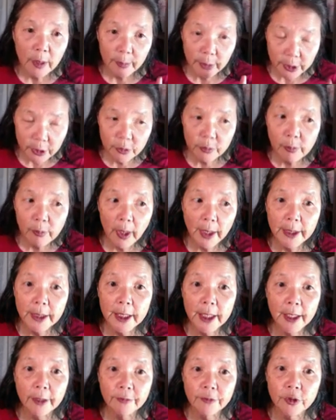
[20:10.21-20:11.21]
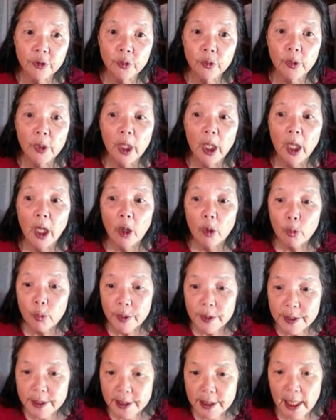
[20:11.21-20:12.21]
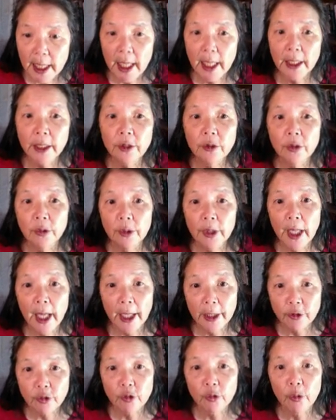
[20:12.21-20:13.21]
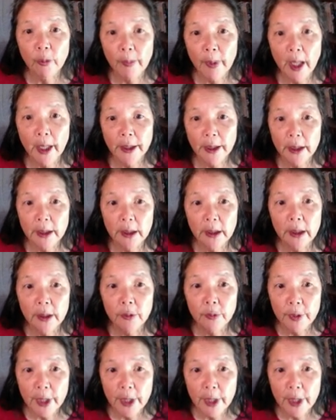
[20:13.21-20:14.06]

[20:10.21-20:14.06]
But you might have to withstand your natural body